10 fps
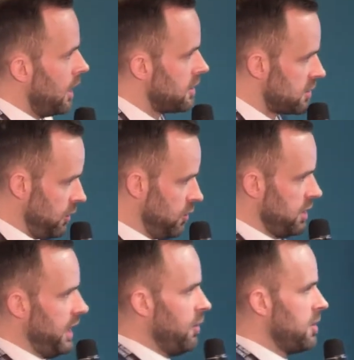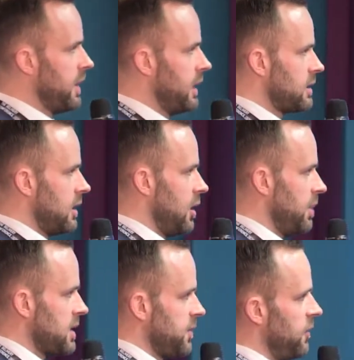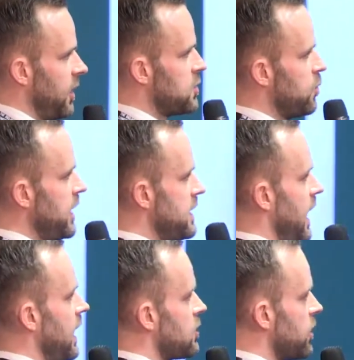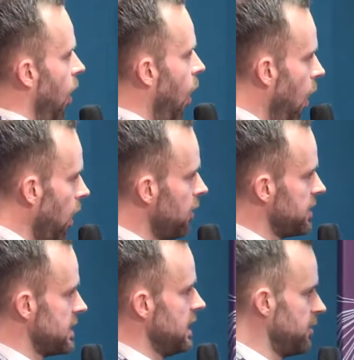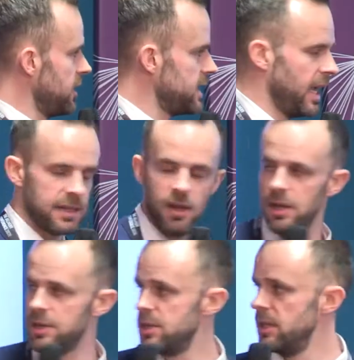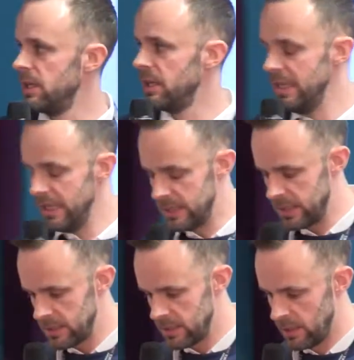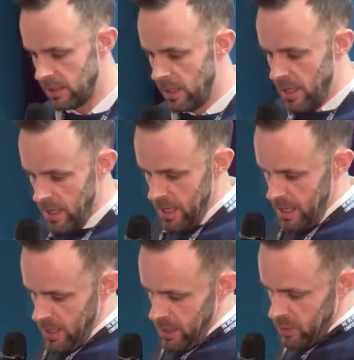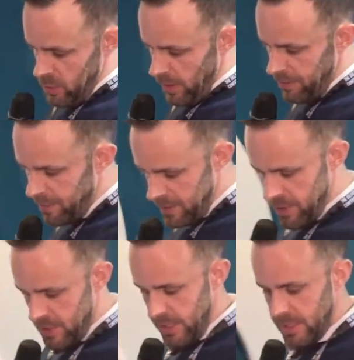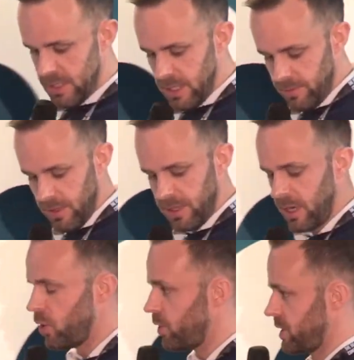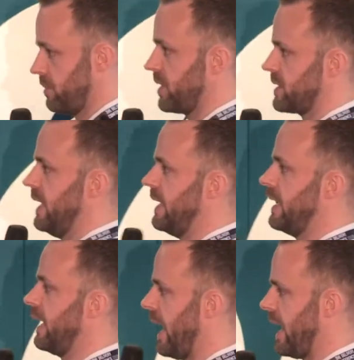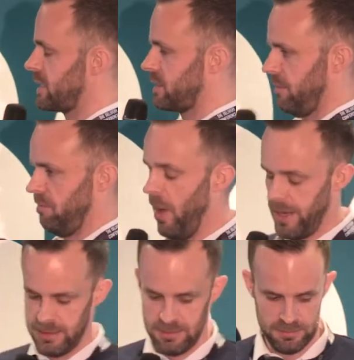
The solution that we built, Urbantz provides retailers with all of the delivery technology needed to efficiently deliver their customers in the last mile.